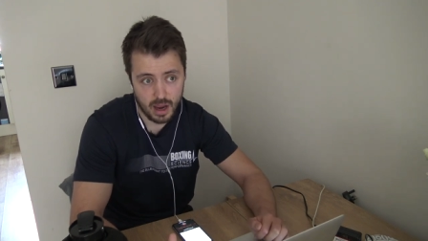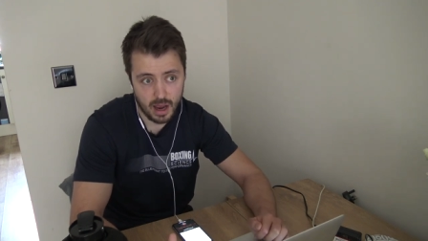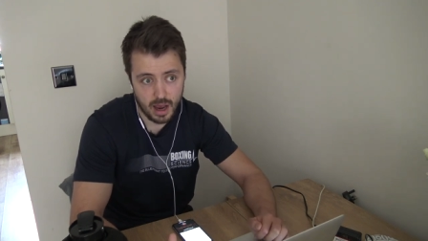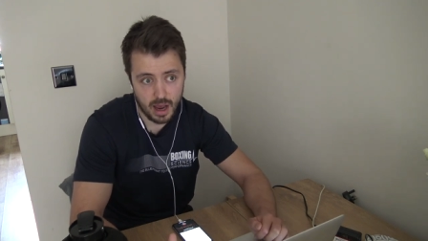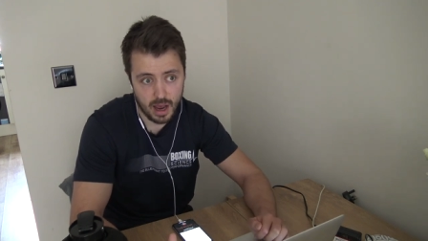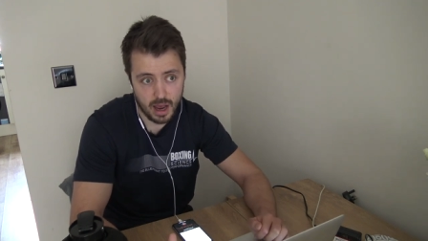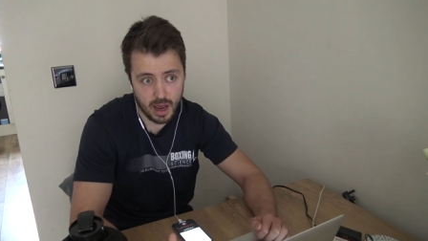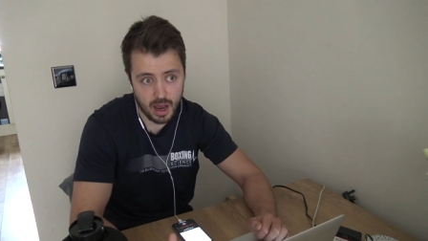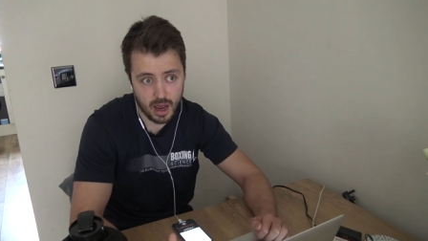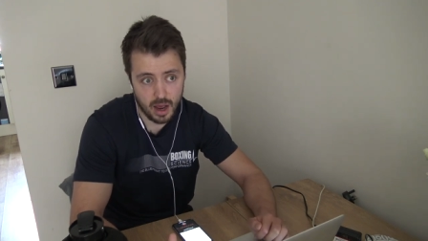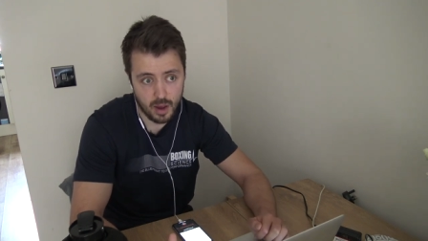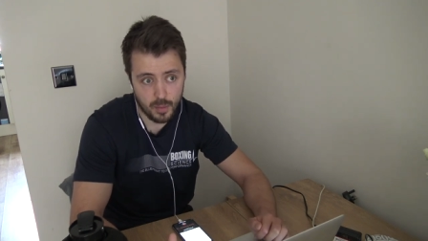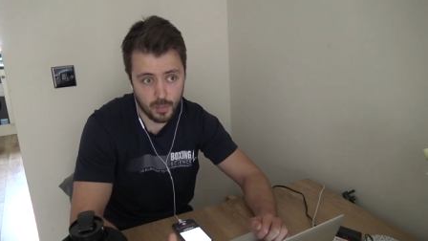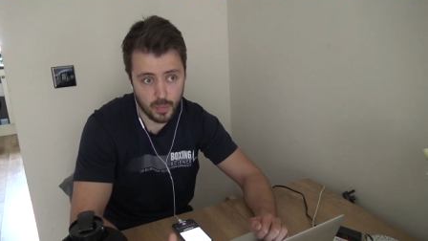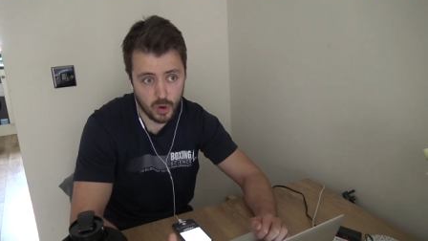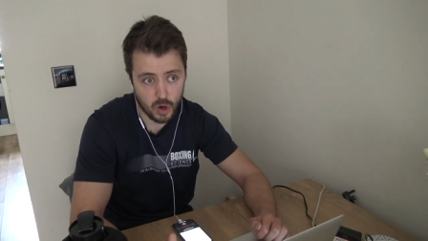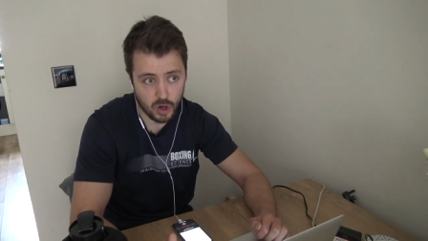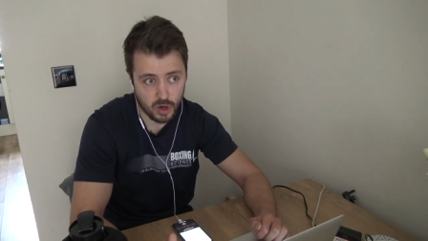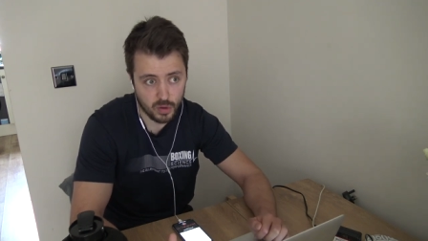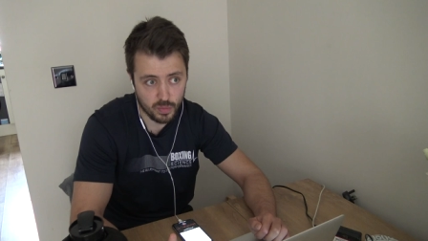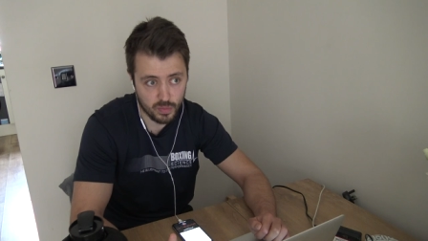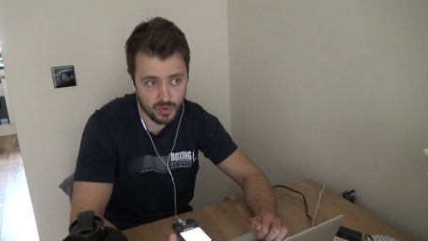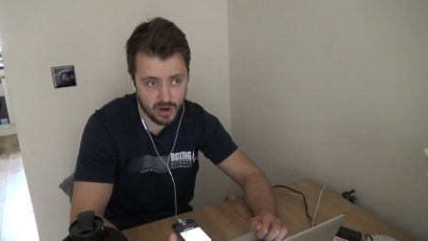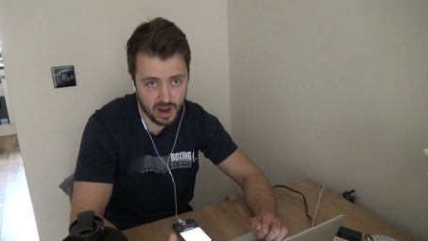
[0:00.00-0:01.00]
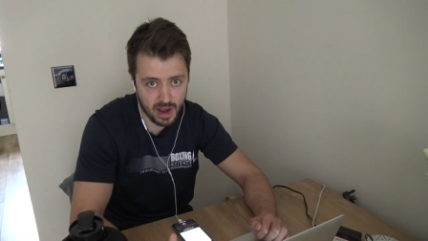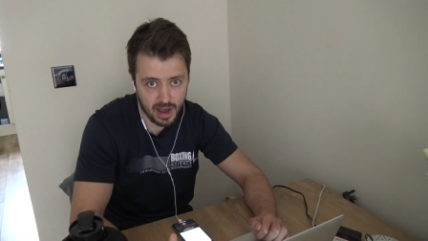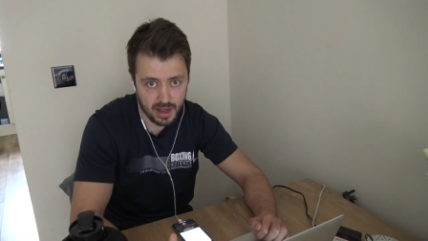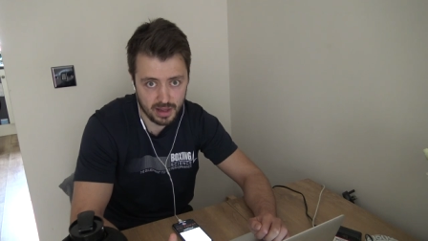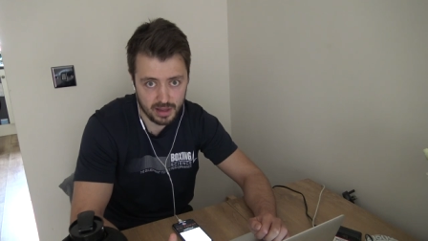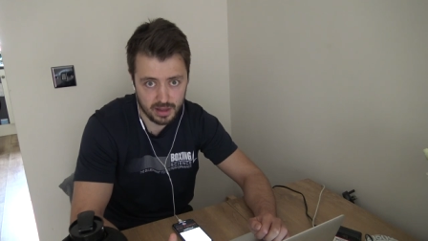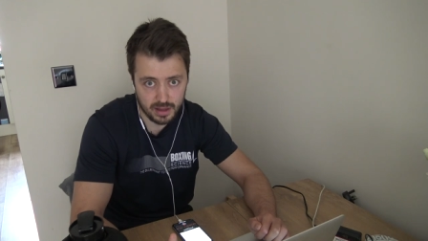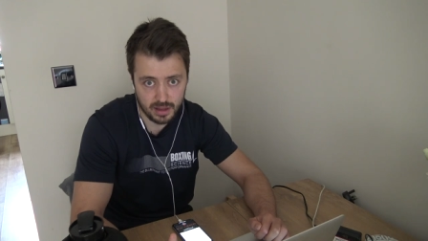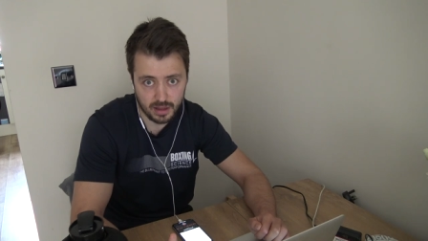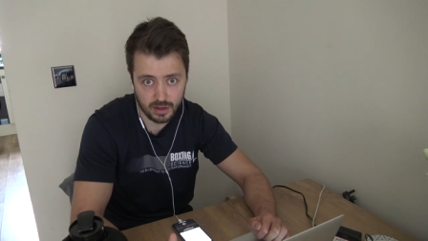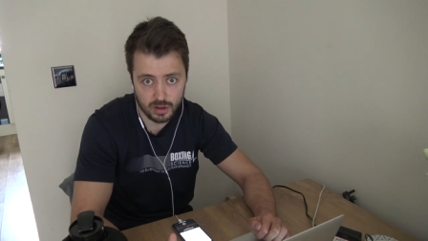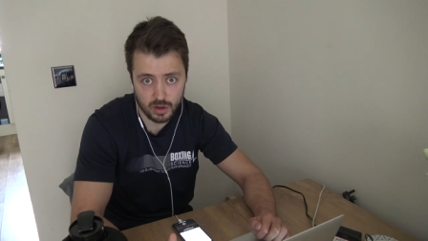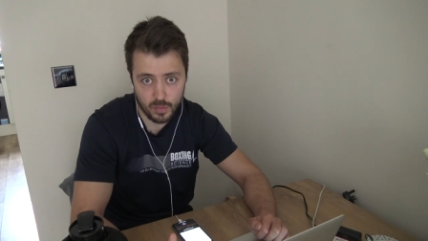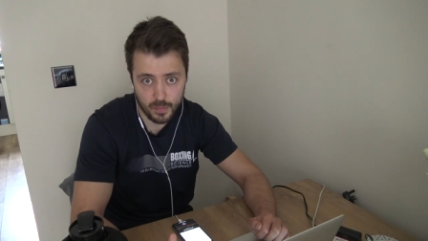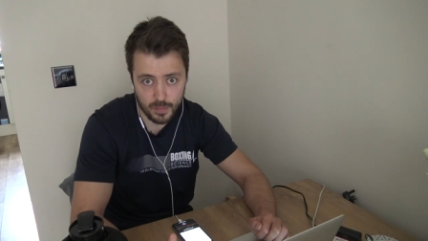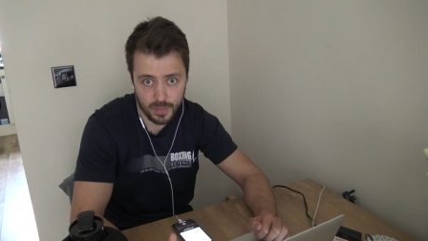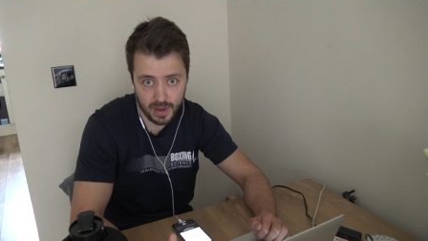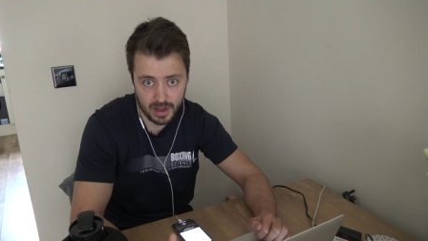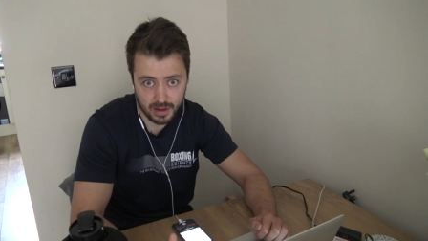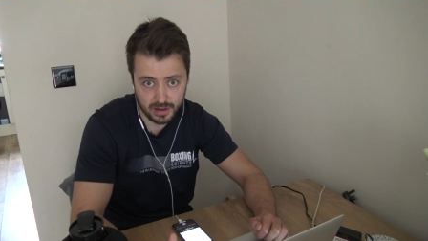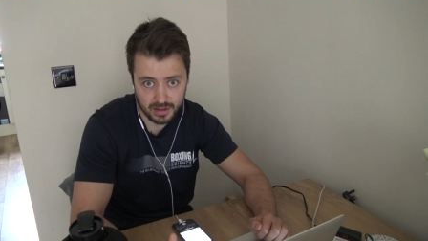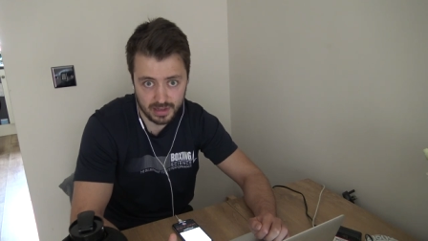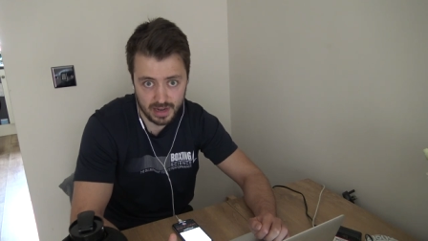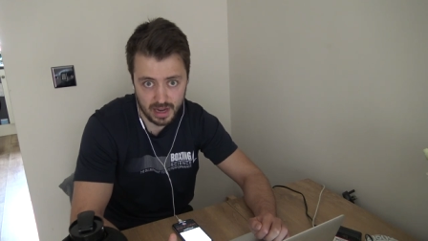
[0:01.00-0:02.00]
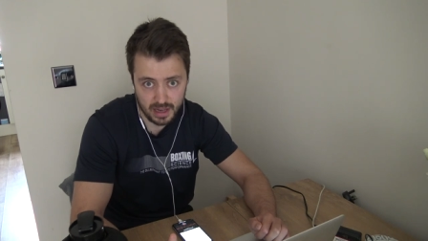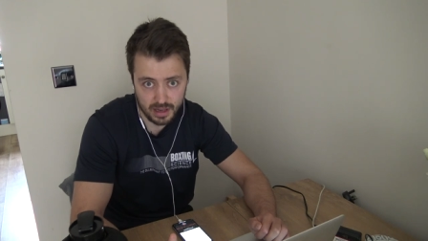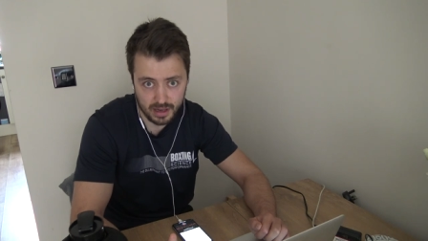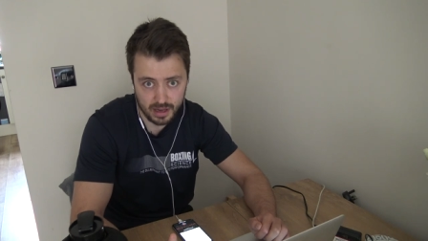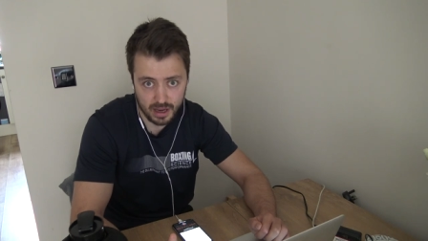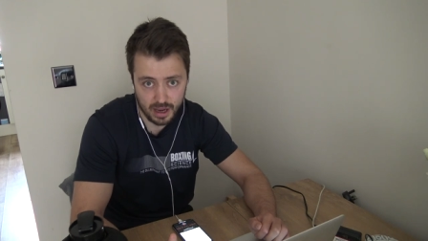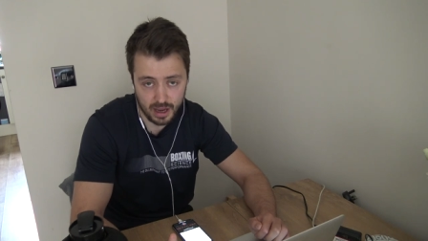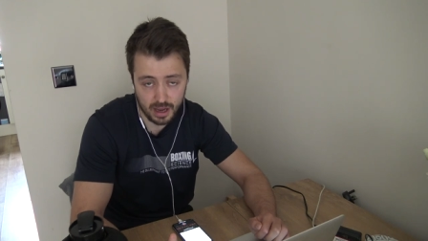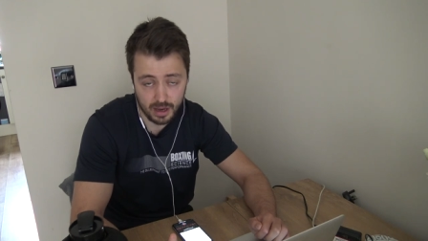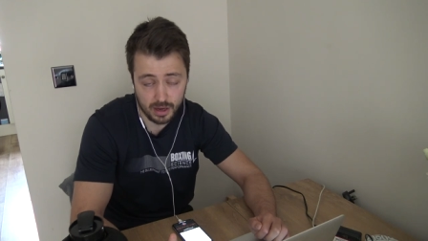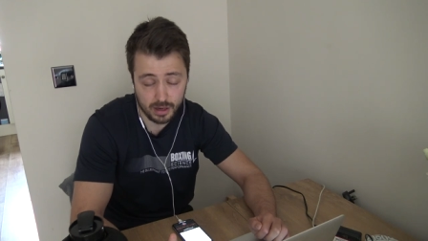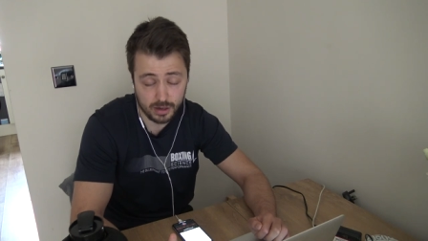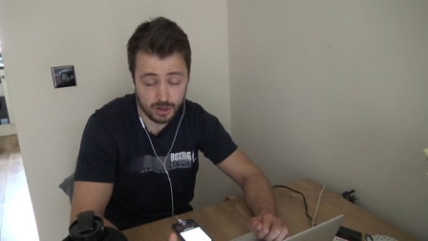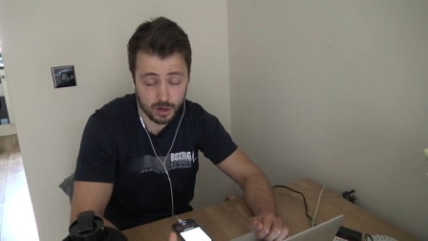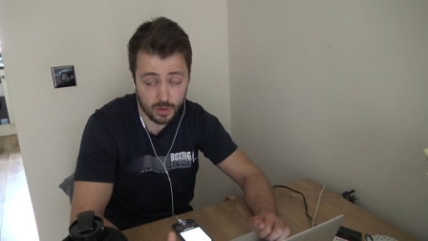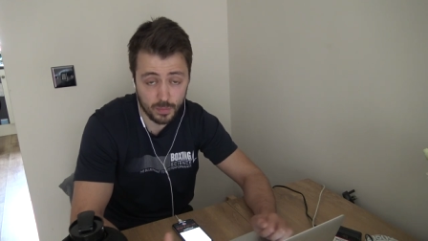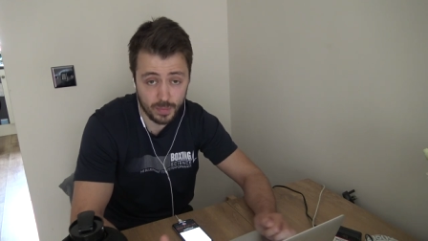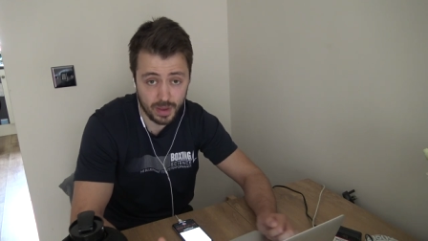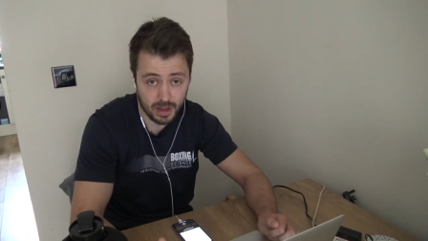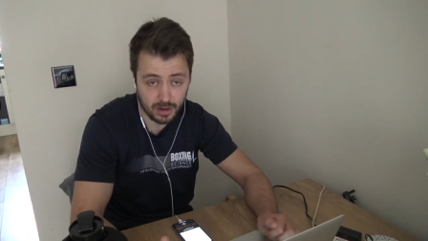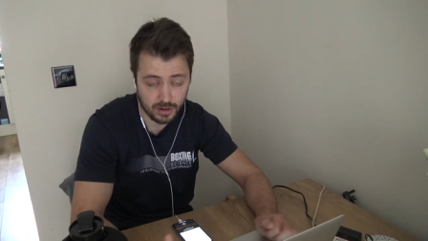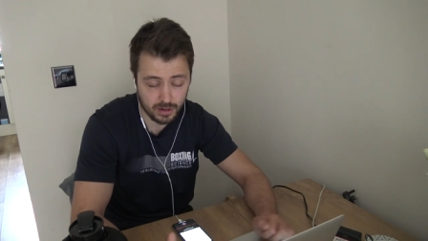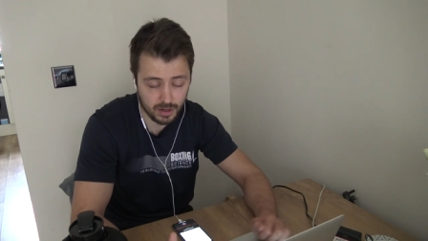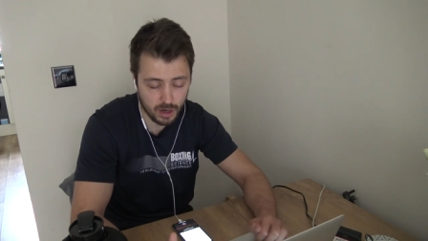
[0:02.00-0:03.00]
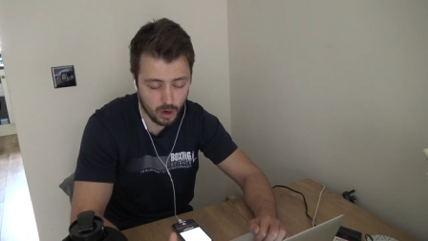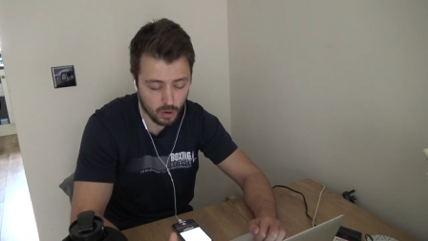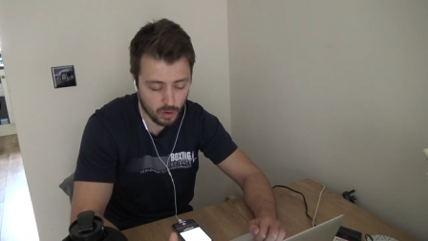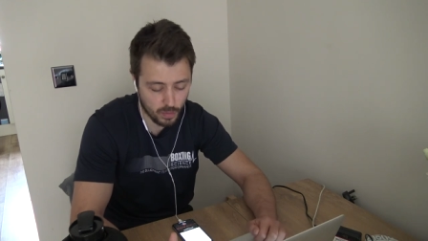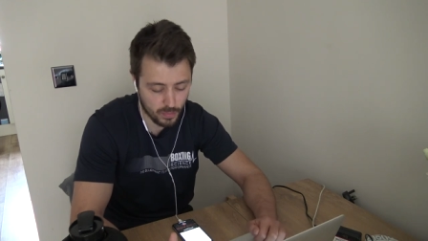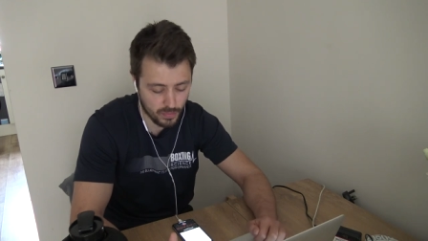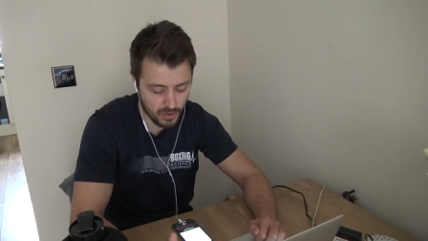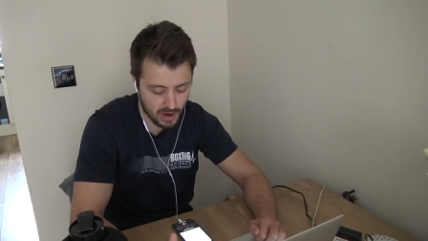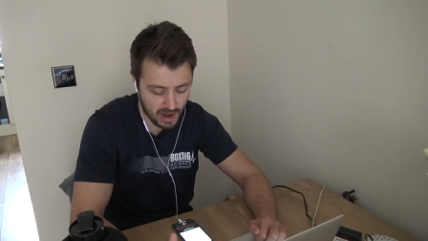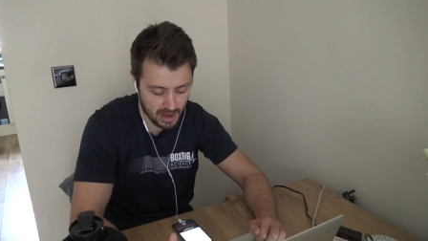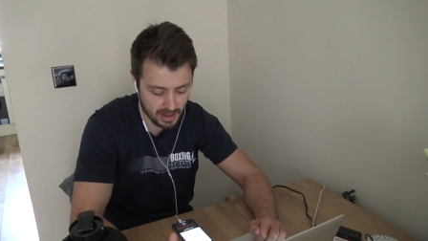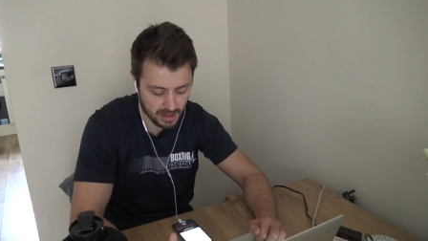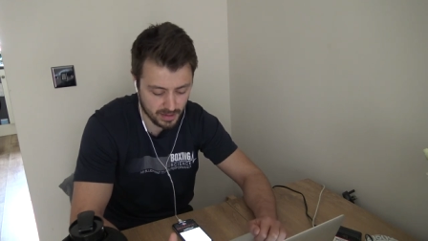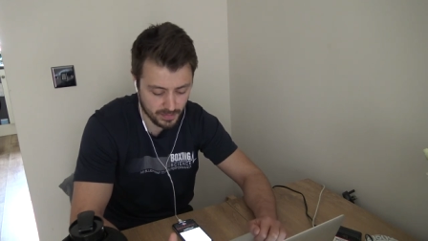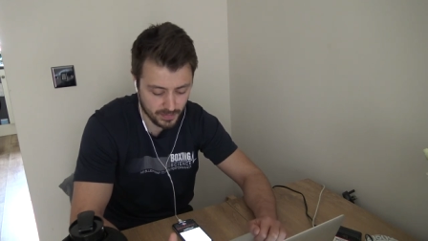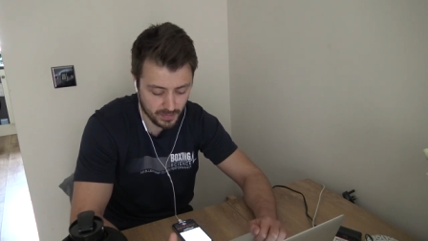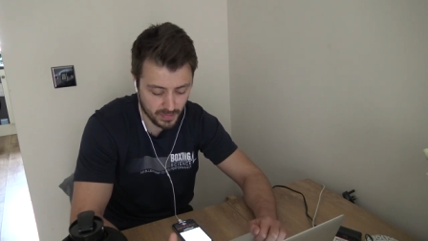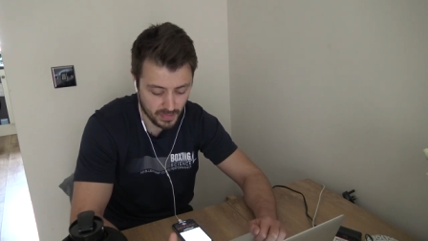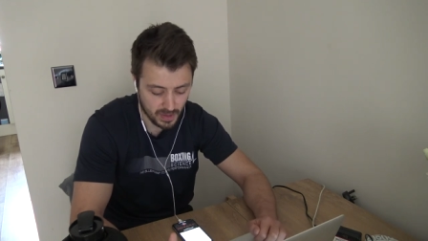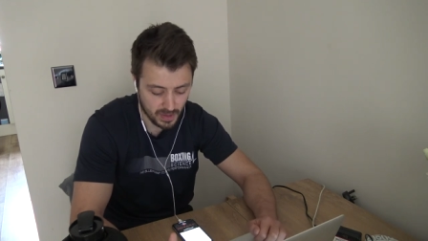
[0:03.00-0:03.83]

uh, push press, your dumbbell chest, uh, dumbbell shoulder press.